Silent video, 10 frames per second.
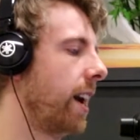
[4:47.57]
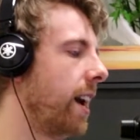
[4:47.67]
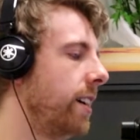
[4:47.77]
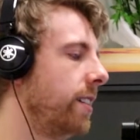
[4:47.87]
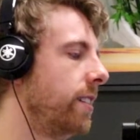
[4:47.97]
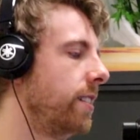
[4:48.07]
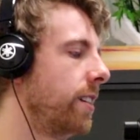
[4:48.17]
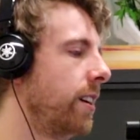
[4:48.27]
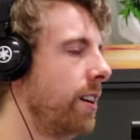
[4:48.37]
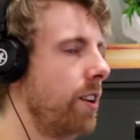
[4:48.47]
And
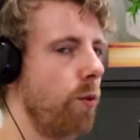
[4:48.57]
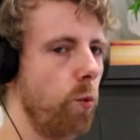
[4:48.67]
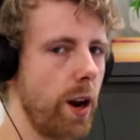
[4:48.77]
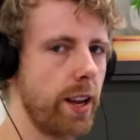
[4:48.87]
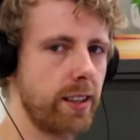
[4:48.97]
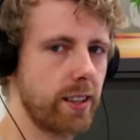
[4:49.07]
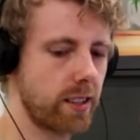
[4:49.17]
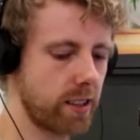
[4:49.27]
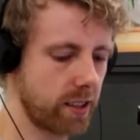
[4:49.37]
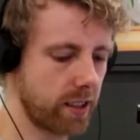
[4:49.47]
where
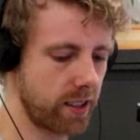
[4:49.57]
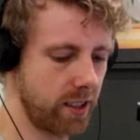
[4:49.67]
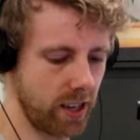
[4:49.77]
this